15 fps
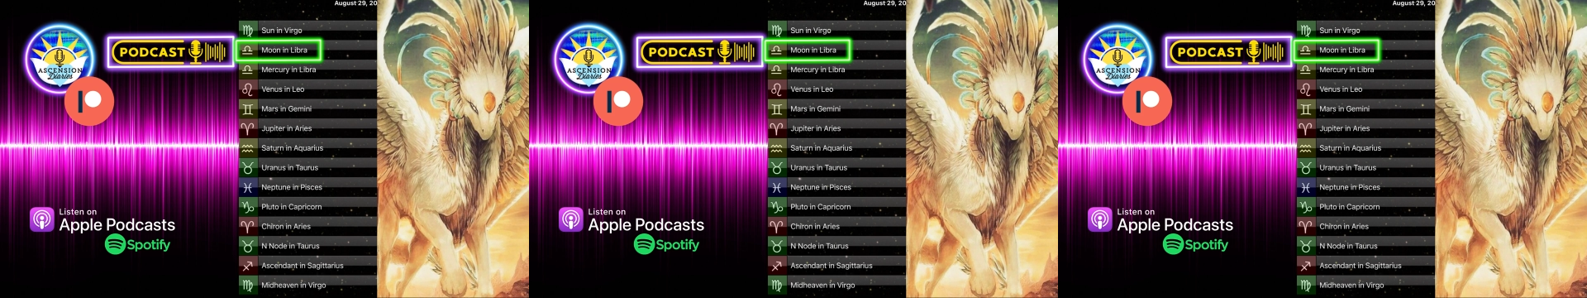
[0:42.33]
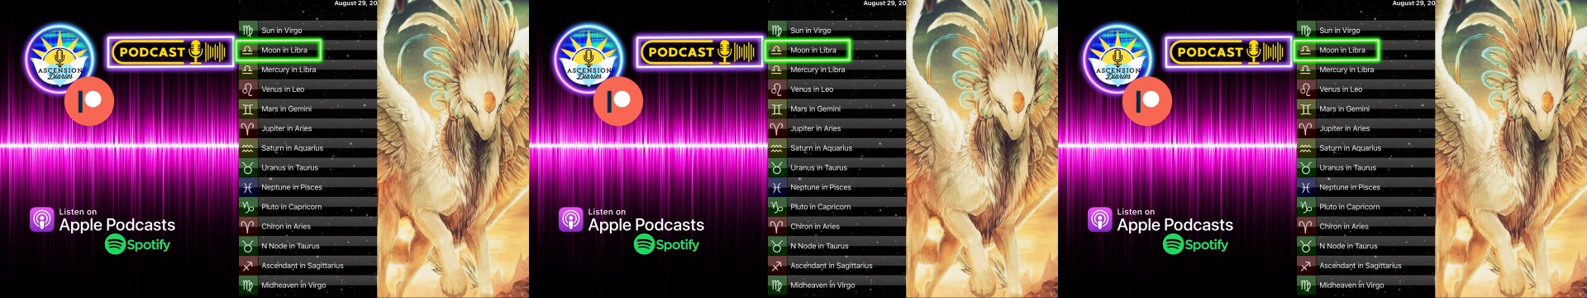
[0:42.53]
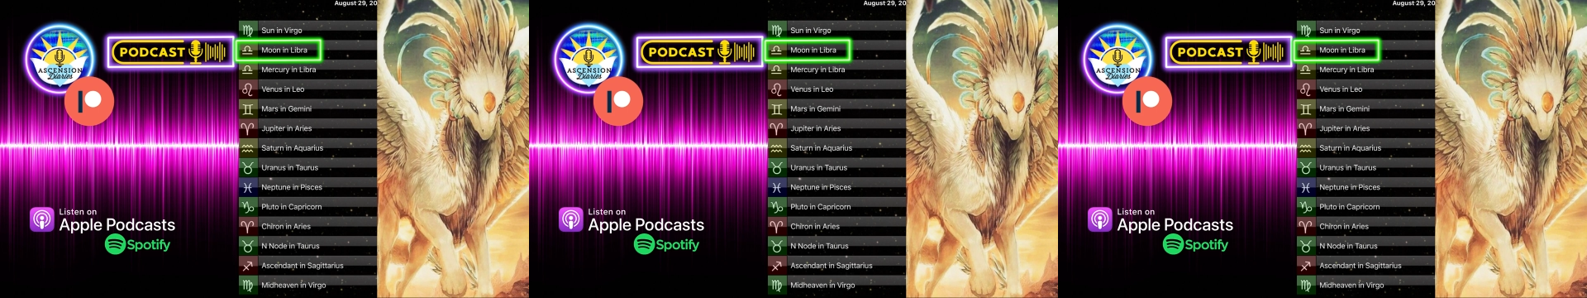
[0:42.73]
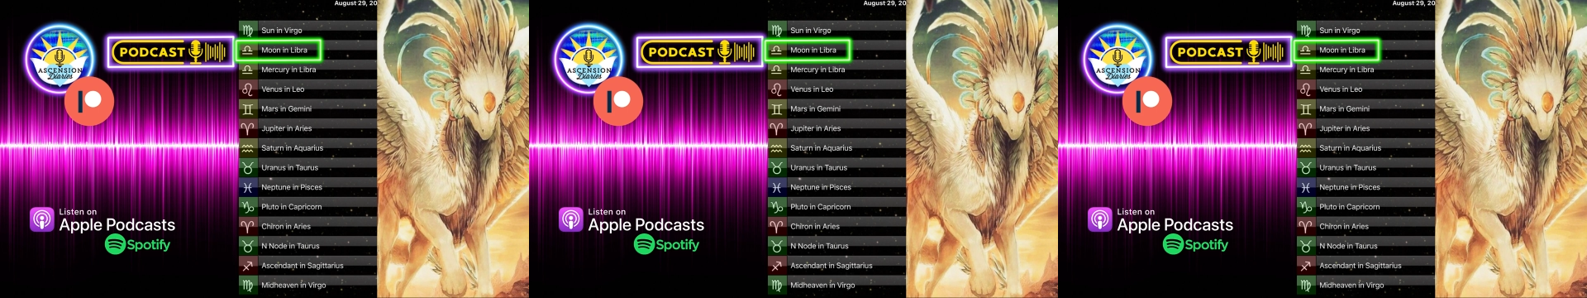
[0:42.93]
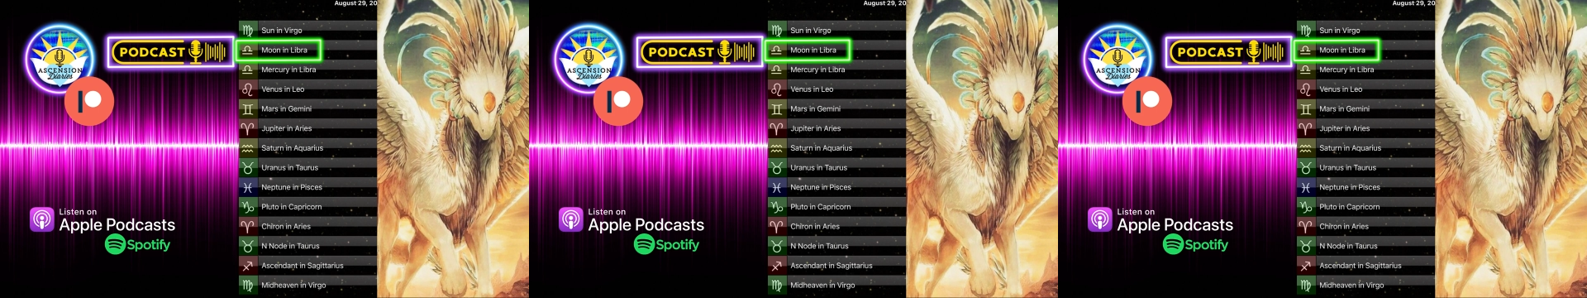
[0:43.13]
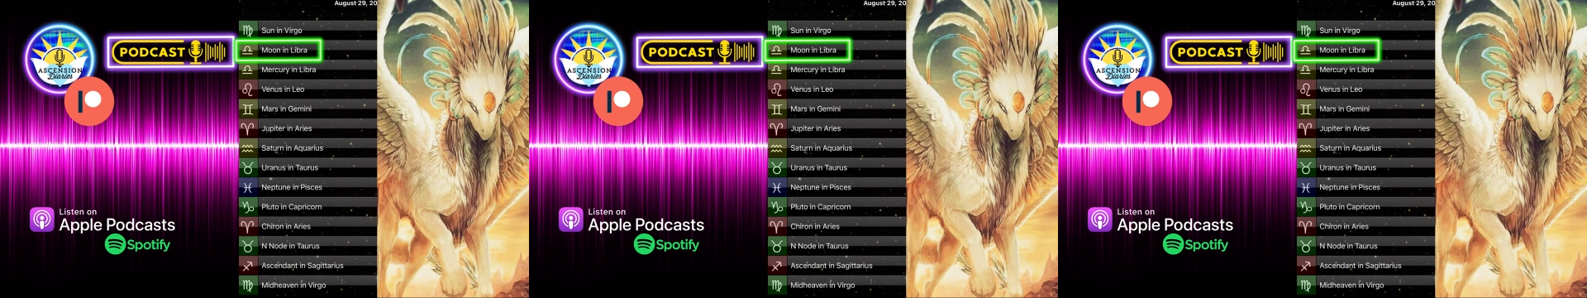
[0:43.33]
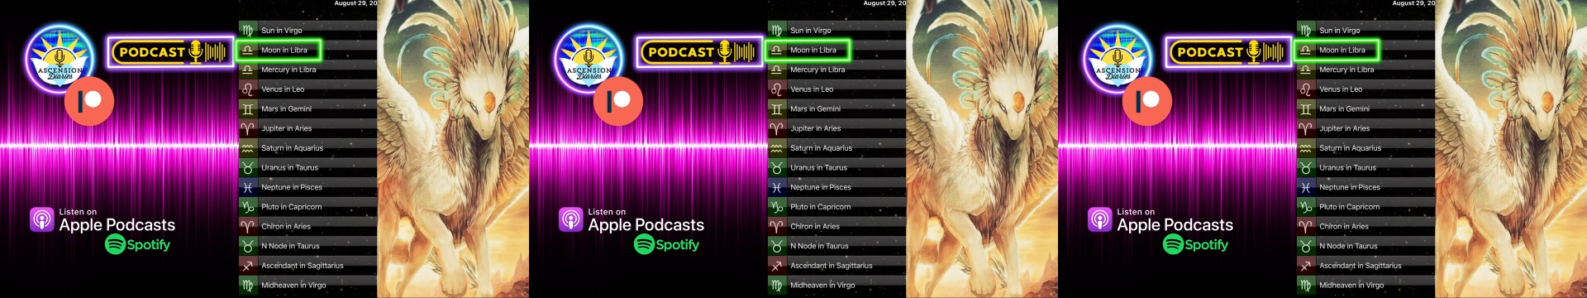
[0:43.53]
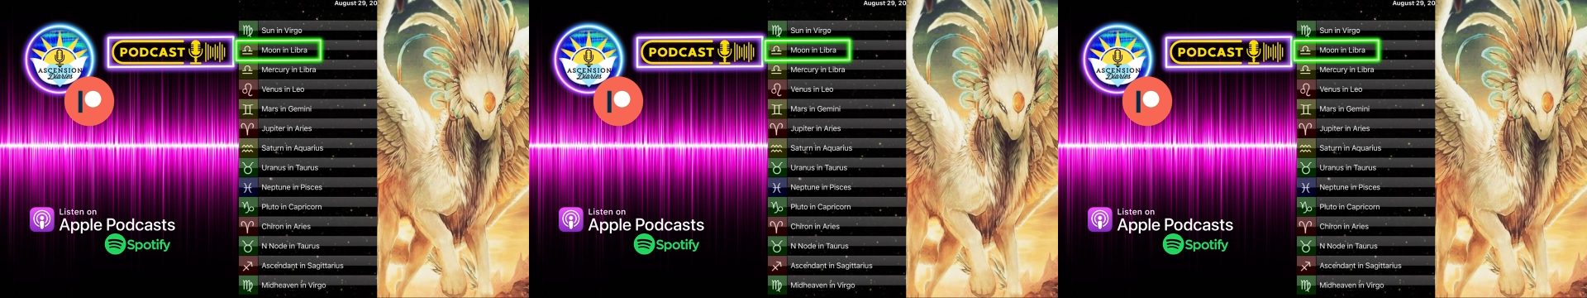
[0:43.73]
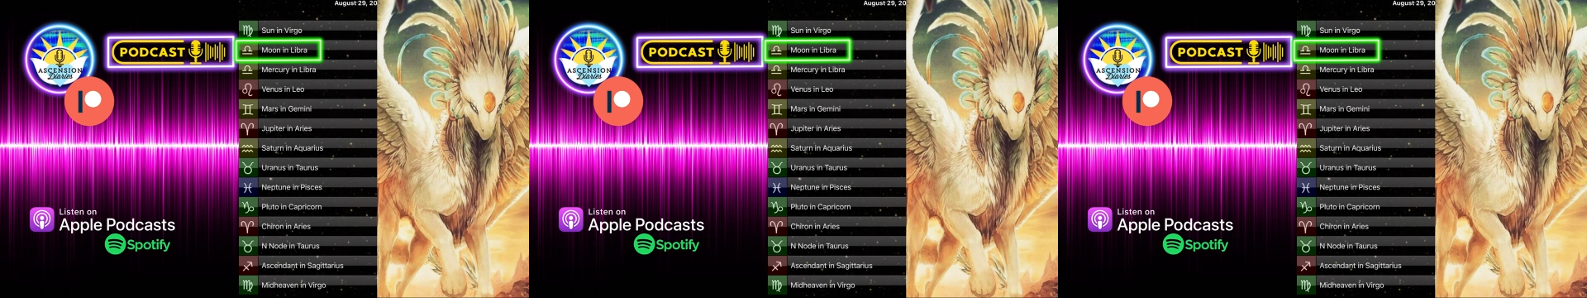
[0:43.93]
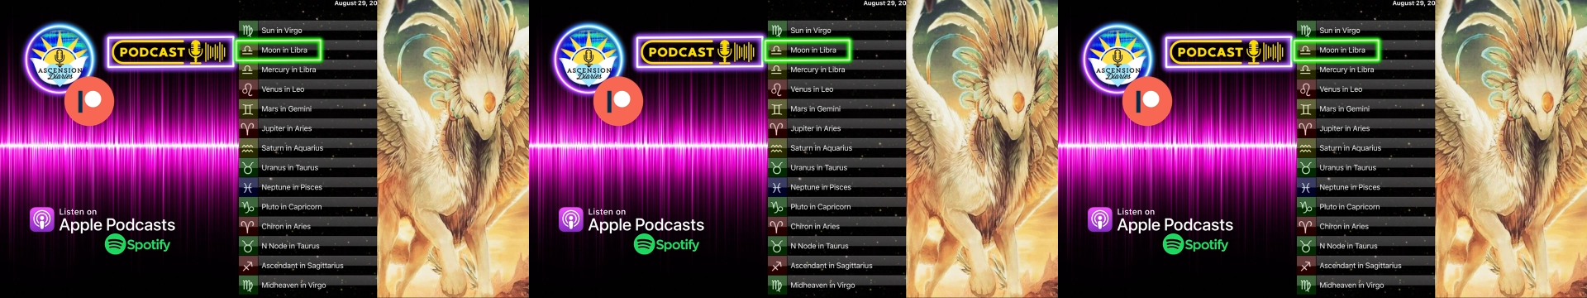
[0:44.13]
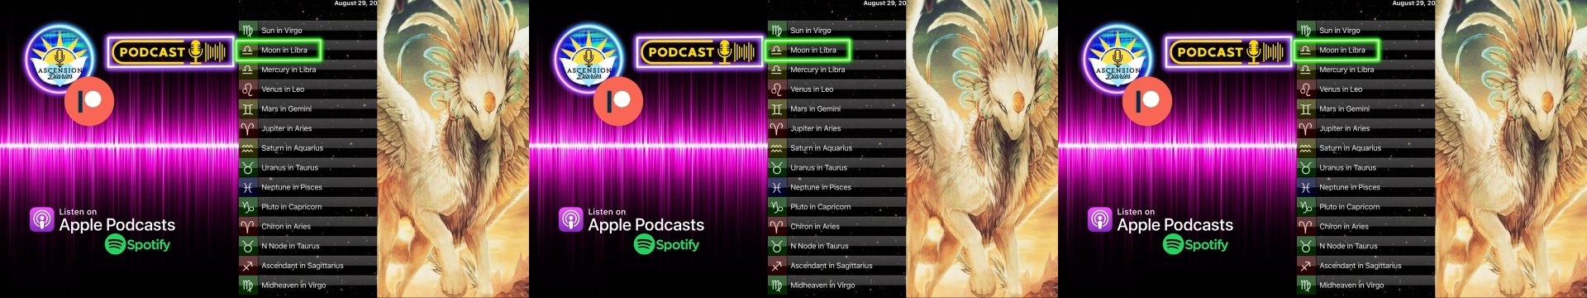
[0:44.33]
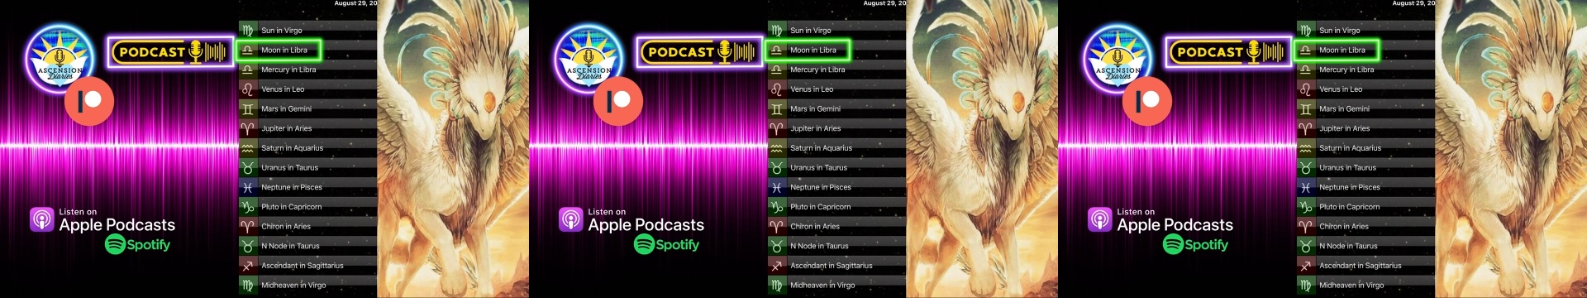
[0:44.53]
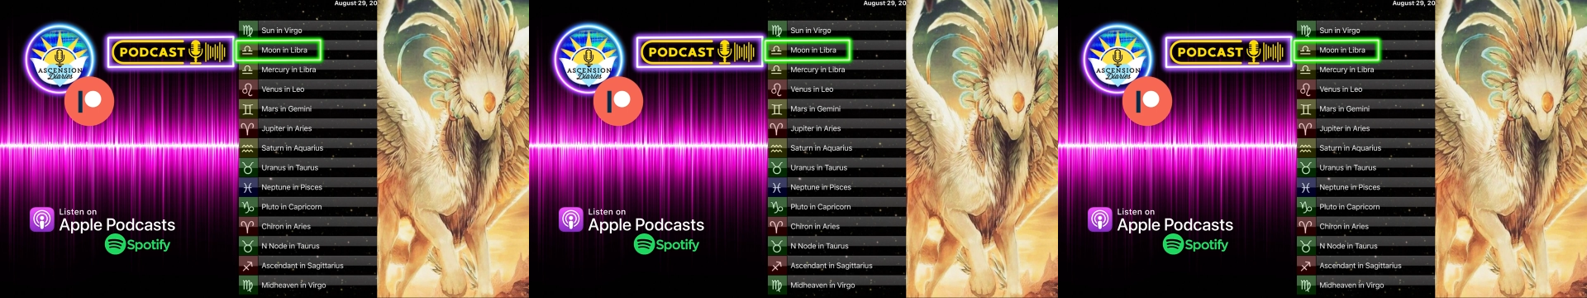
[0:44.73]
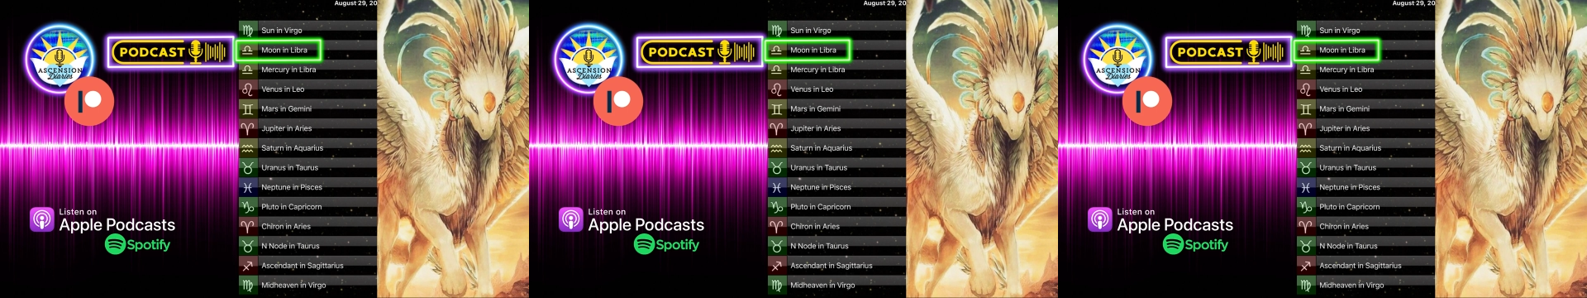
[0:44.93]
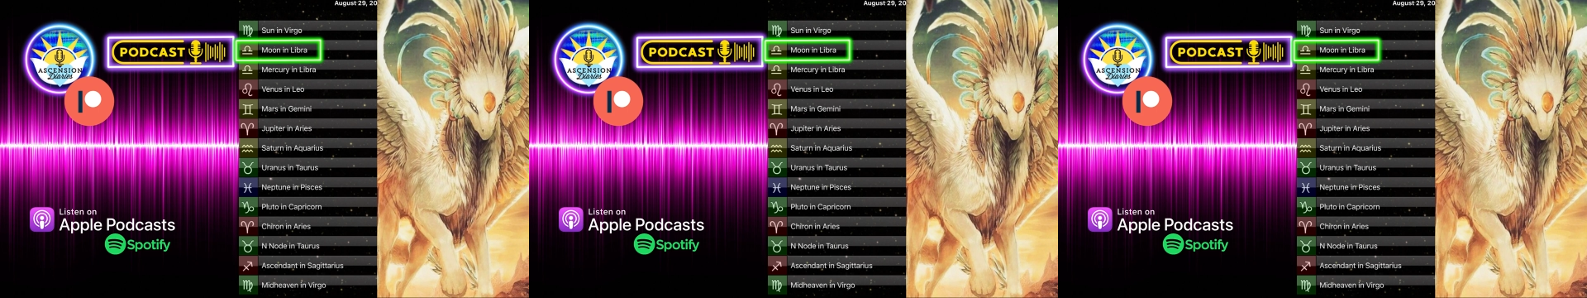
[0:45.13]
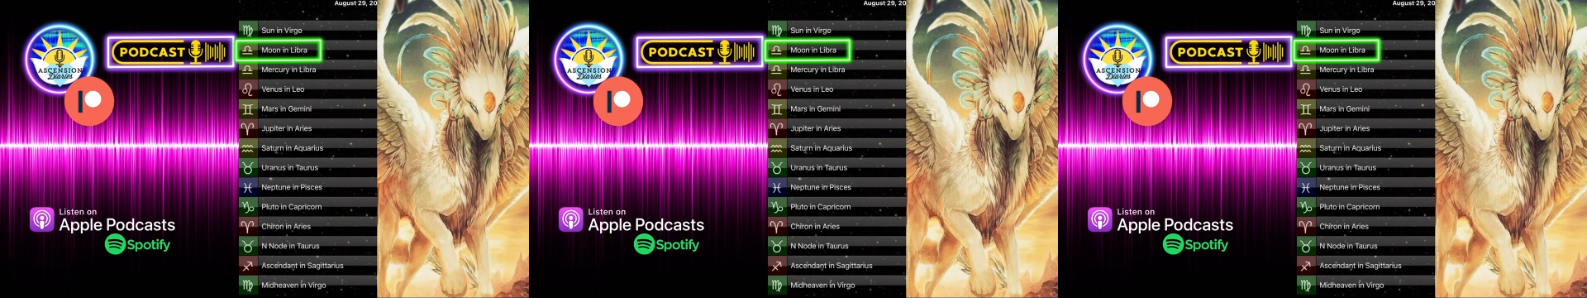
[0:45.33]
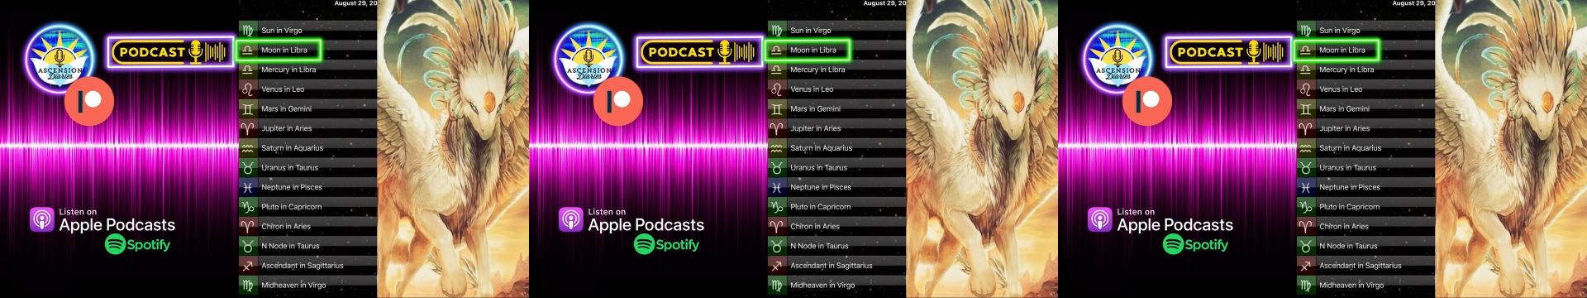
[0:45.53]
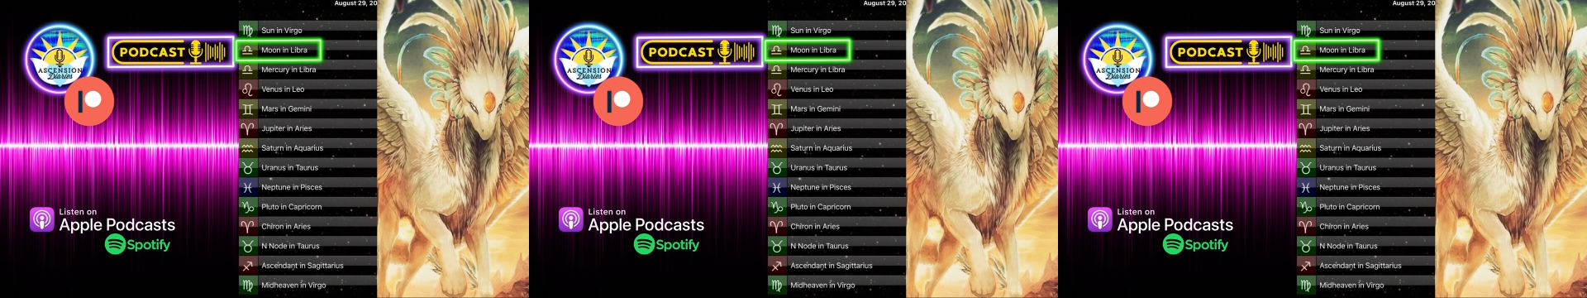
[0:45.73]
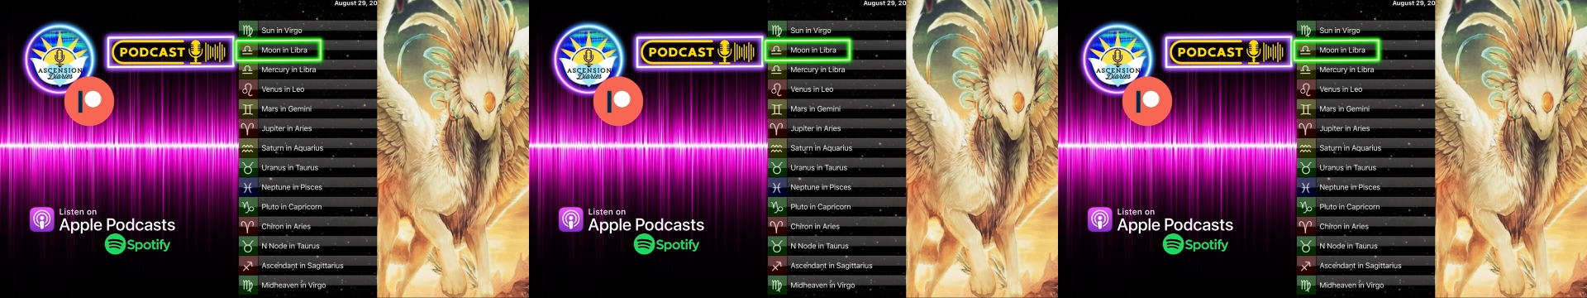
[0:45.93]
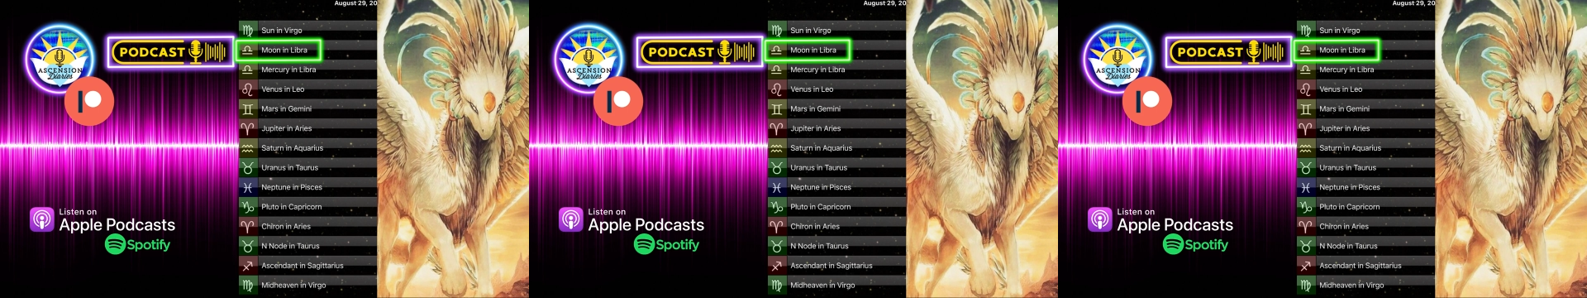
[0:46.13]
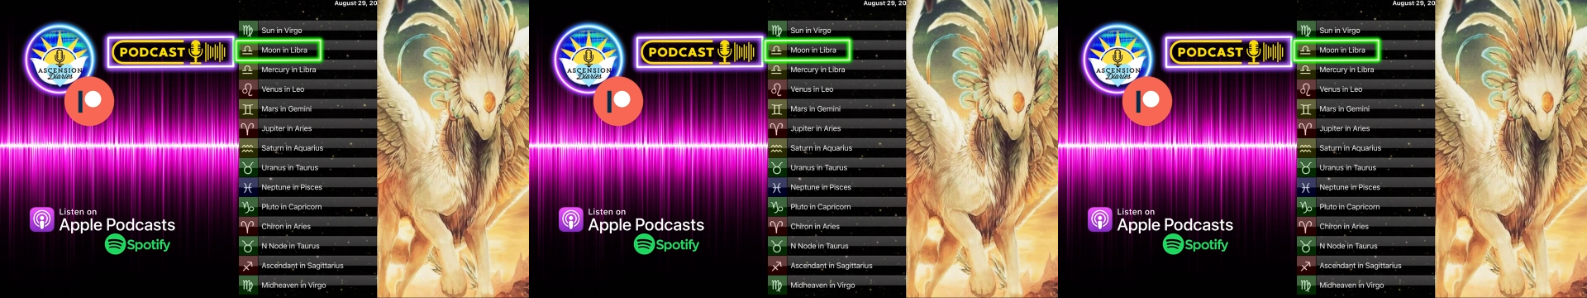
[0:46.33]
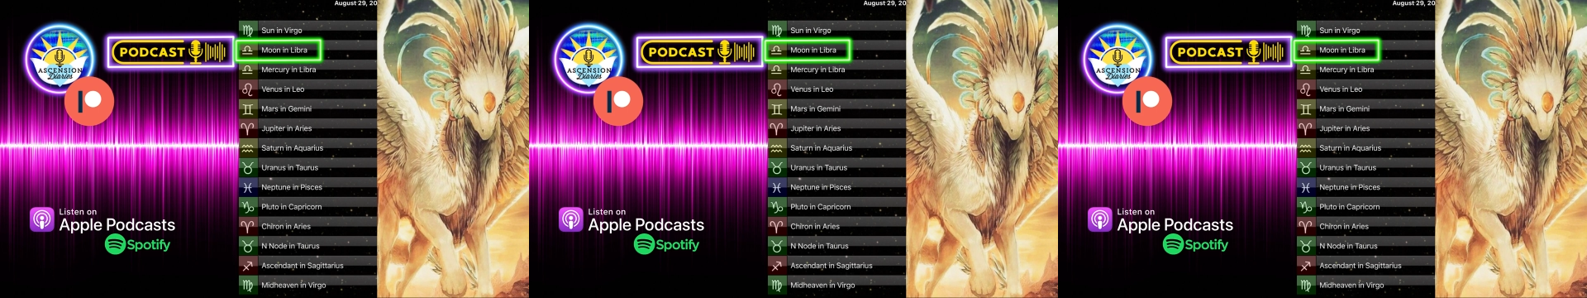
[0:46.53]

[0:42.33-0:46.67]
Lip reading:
No face is visible, so there are no lips to read.